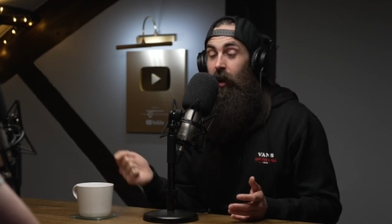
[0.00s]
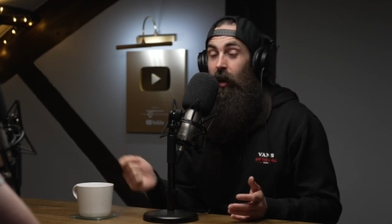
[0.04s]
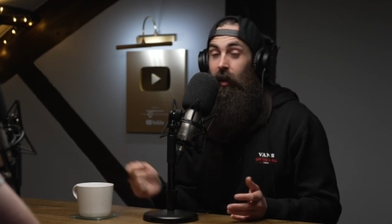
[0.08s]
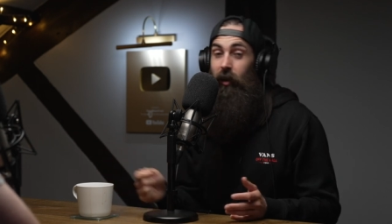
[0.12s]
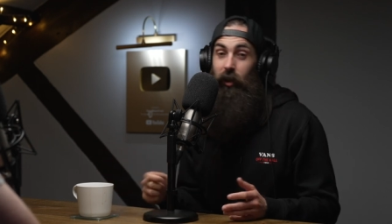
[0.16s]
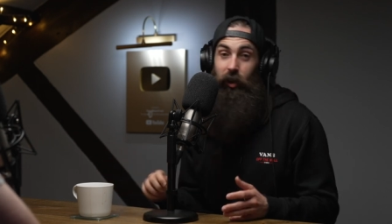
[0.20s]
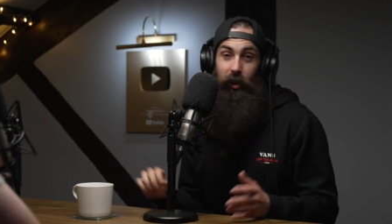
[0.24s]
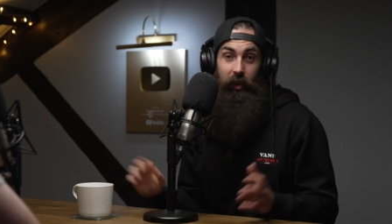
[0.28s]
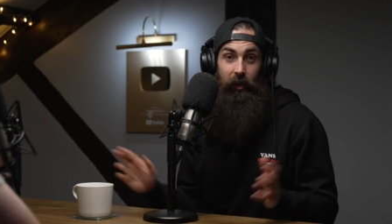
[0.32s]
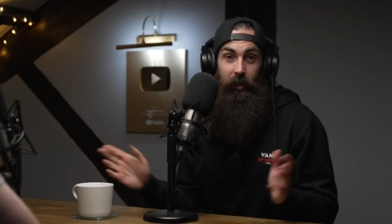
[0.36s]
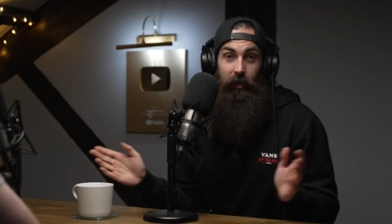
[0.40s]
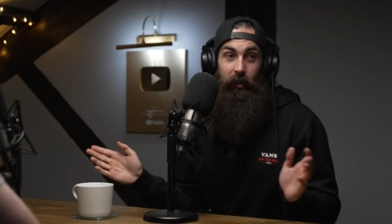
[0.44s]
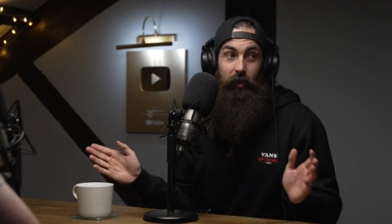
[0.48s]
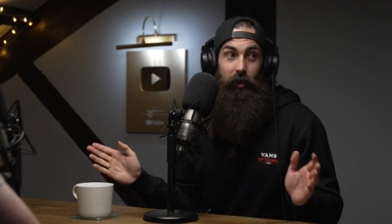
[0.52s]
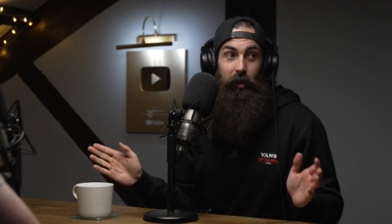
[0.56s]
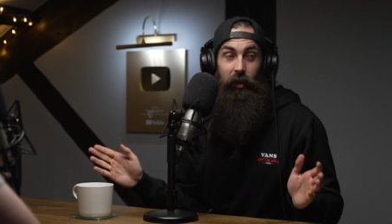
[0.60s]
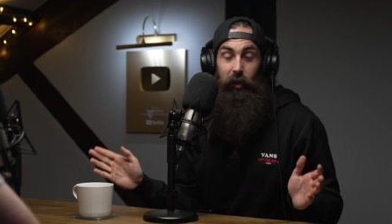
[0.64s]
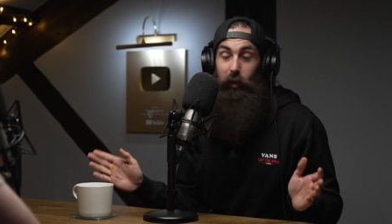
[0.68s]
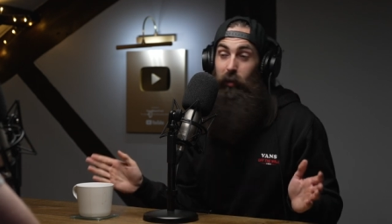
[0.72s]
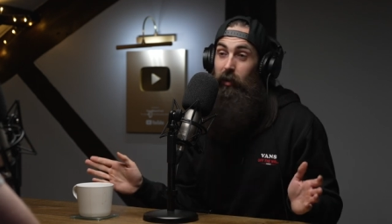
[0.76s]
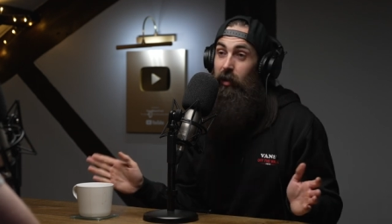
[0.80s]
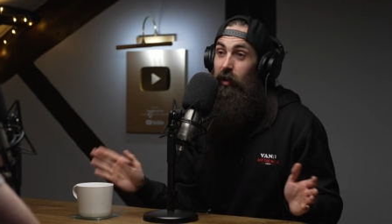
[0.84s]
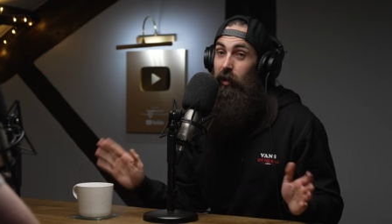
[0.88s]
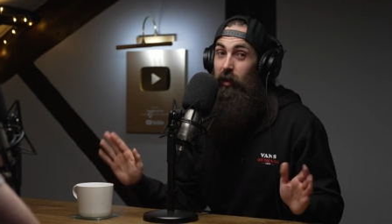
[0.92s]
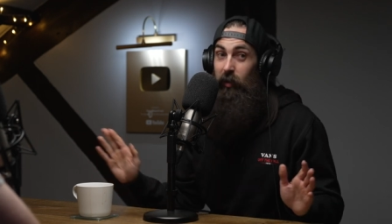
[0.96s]
And she she
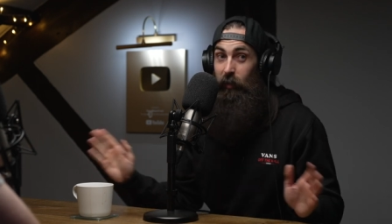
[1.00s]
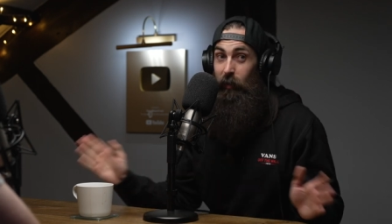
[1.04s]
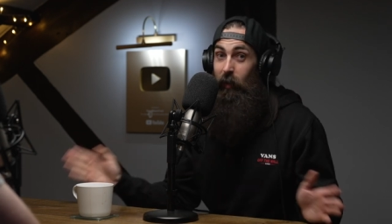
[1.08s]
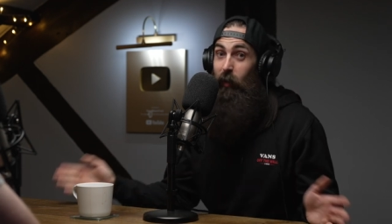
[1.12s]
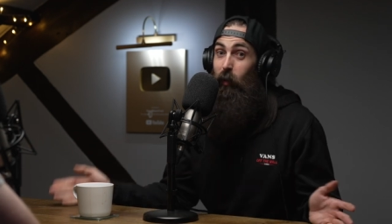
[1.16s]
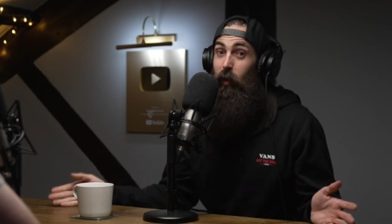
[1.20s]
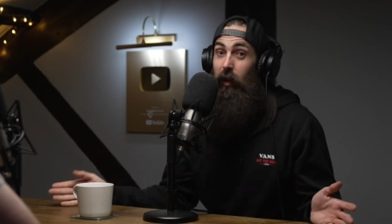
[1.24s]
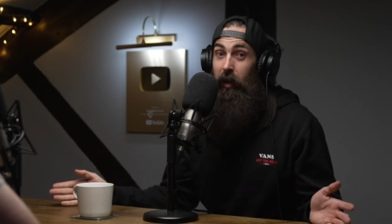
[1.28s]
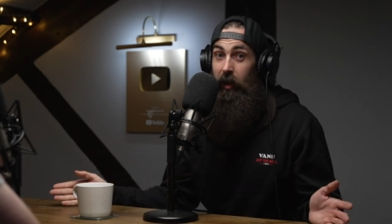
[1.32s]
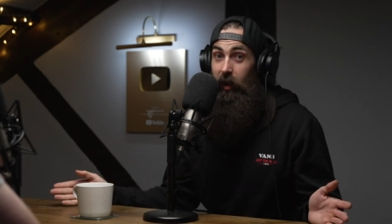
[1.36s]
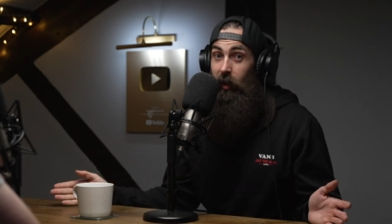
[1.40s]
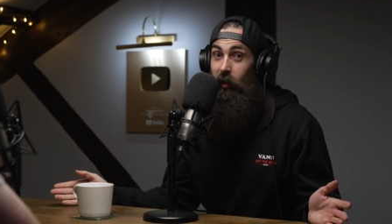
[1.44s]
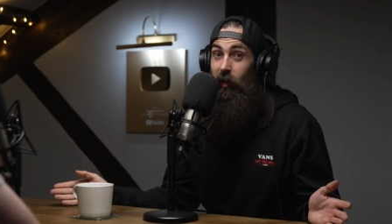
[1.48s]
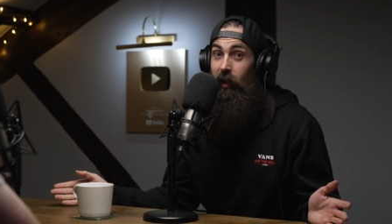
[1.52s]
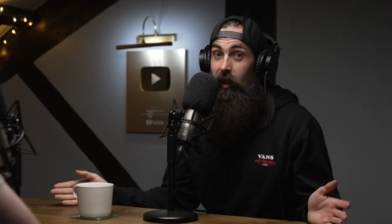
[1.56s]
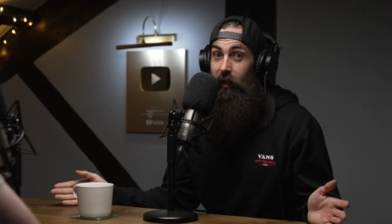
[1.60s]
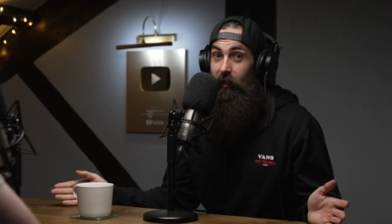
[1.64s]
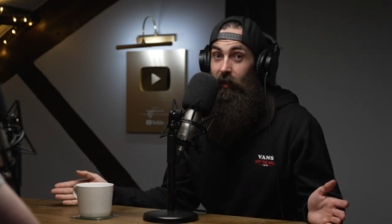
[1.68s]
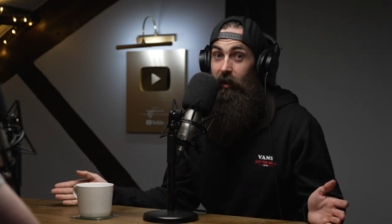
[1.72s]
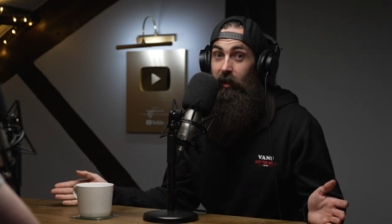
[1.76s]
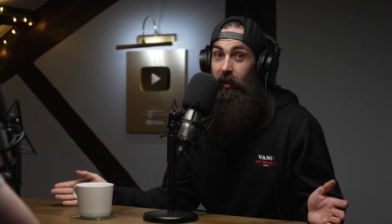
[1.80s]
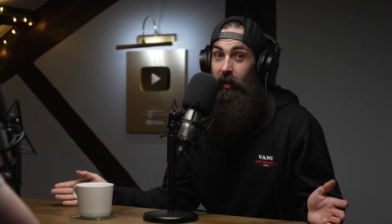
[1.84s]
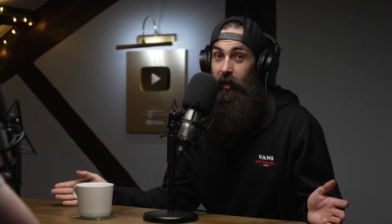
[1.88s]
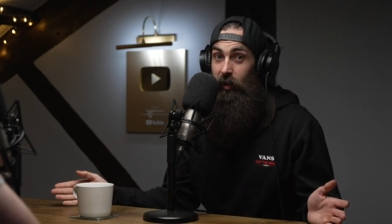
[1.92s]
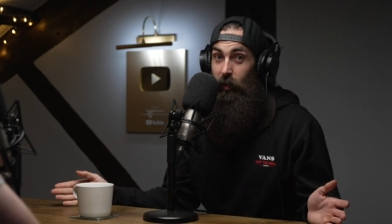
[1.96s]
knew what she's been working there
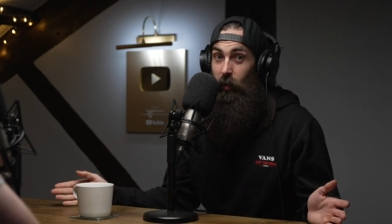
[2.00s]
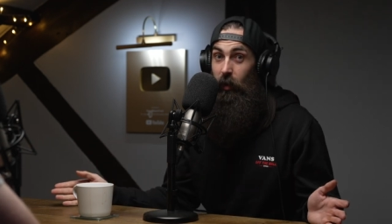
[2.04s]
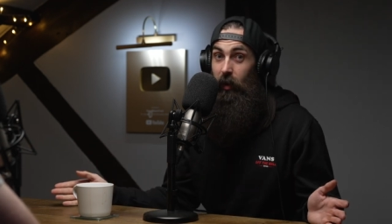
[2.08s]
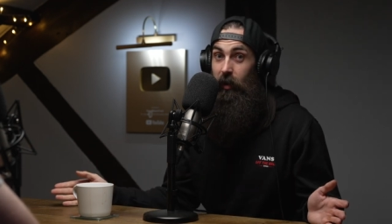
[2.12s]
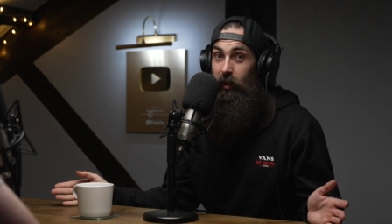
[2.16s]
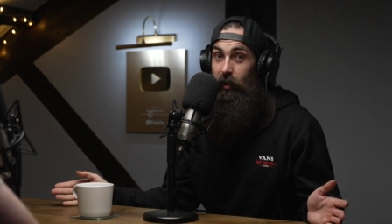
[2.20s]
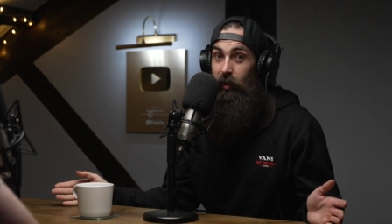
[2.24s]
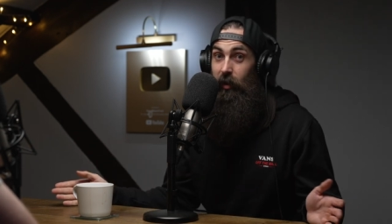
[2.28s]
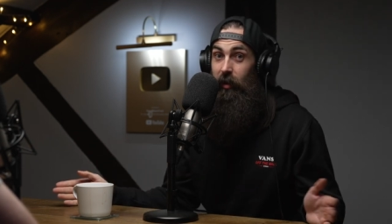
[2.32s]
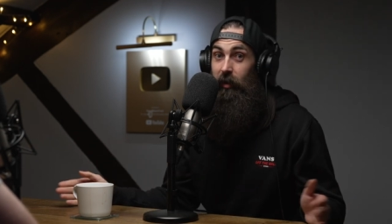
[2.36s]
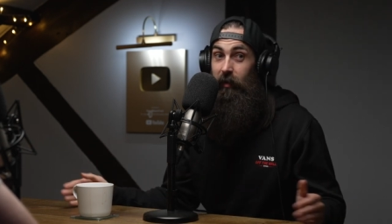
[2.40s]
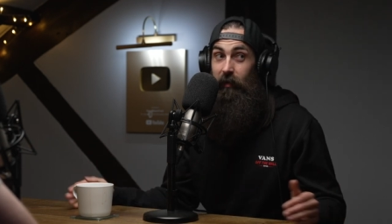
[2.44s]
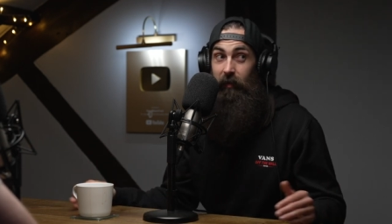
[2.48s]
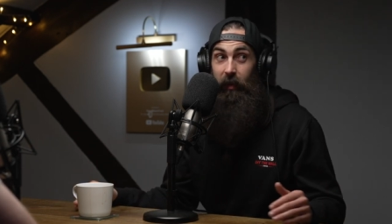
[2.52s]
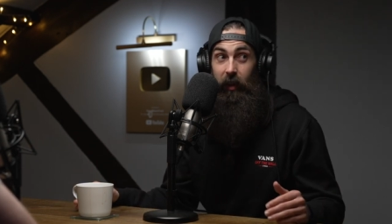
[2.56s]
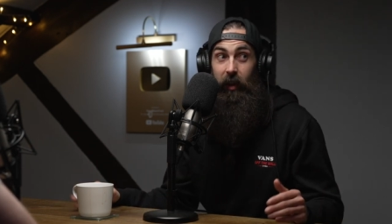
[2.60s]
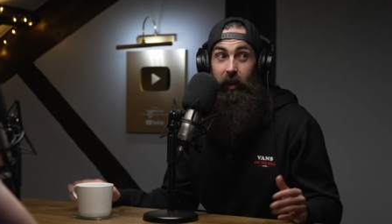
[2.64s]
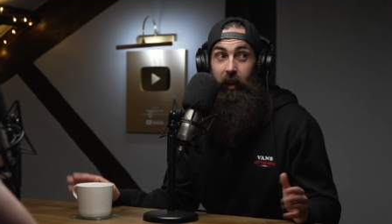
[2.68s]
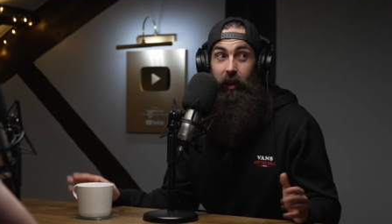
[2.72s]
11 years, right? She's figured